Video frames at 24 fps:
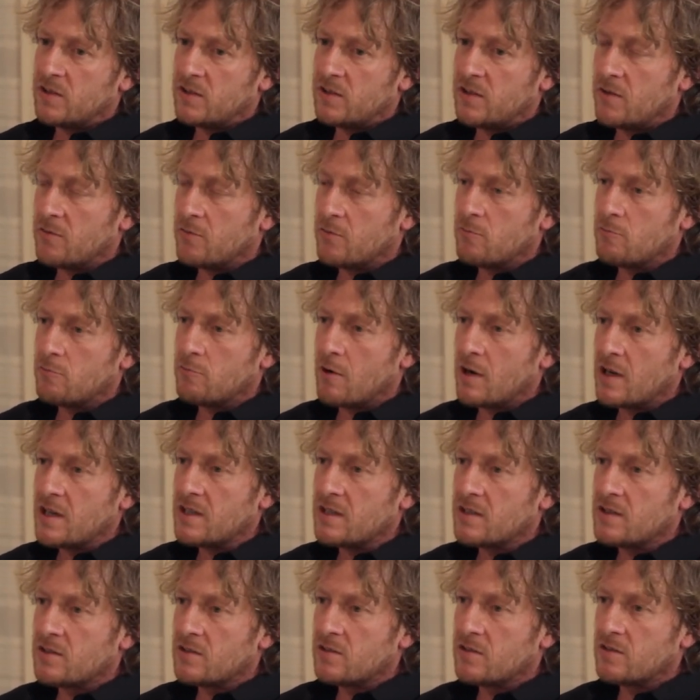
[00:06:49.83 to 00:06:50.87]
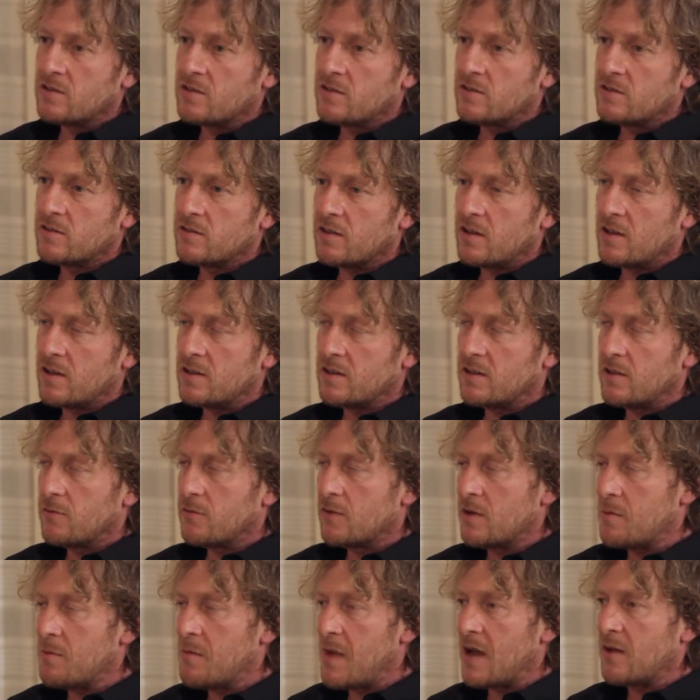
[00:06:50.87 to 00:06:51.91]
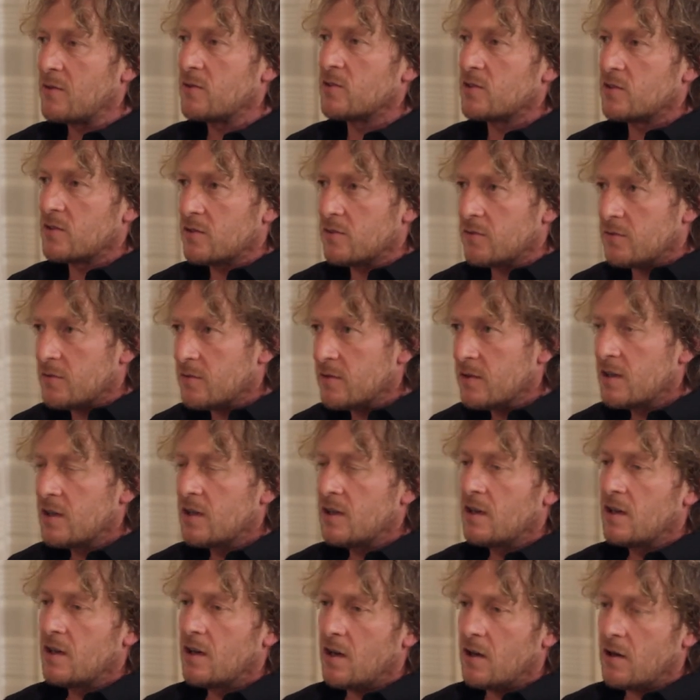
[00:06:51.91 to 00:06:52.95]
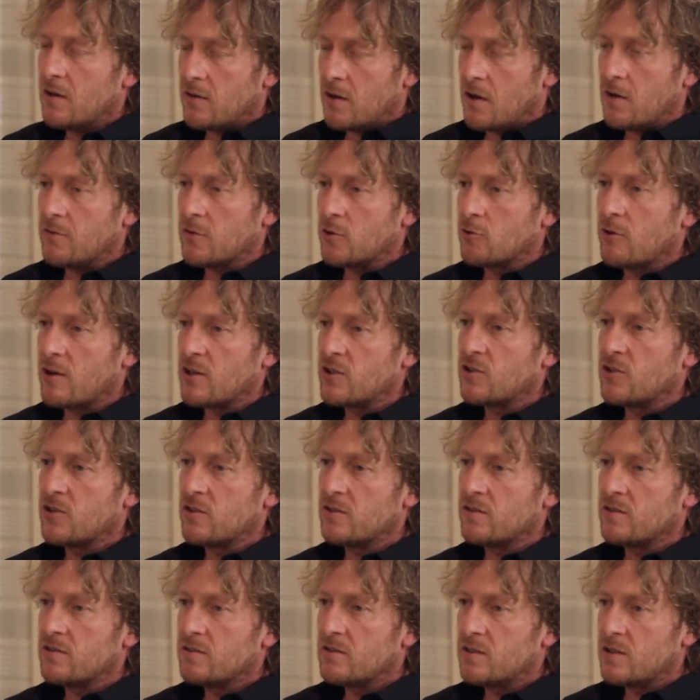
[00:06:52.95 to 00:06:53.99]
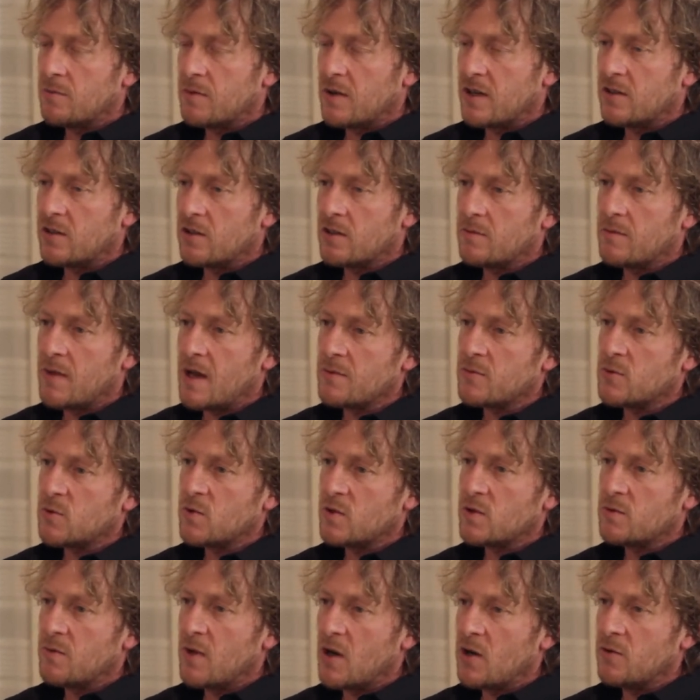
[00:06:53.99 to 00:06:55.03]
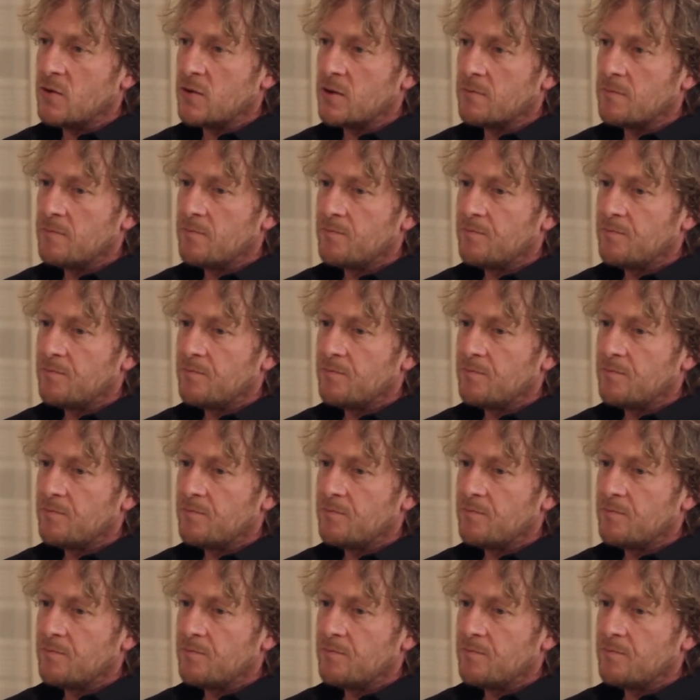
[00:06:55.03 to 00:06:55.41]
different rates, different amounts of aggression depending on the map switch mode.